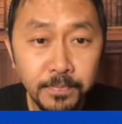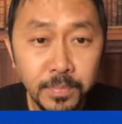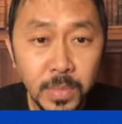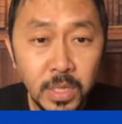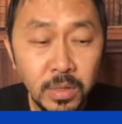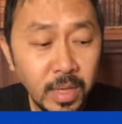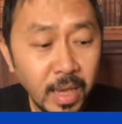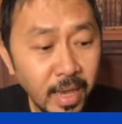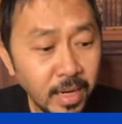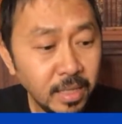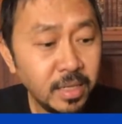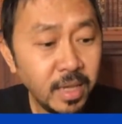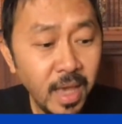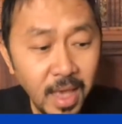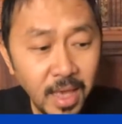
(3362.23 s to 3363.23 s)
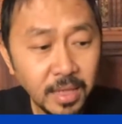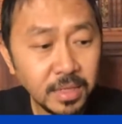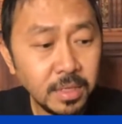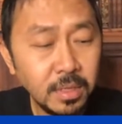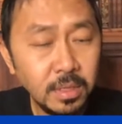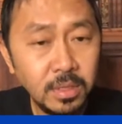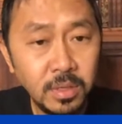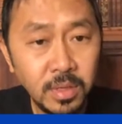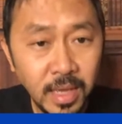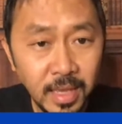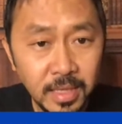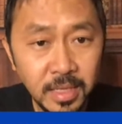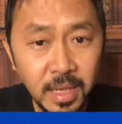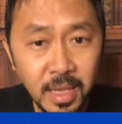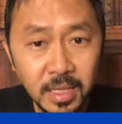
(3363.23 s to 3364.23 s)
you got to test. You
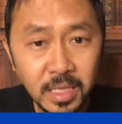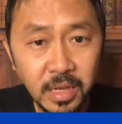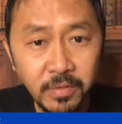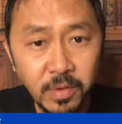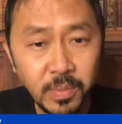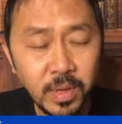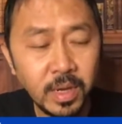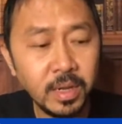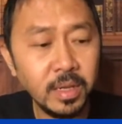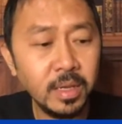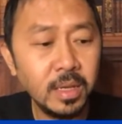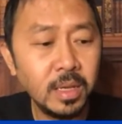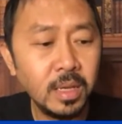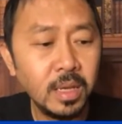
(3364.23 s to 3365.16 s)
got to test everybody.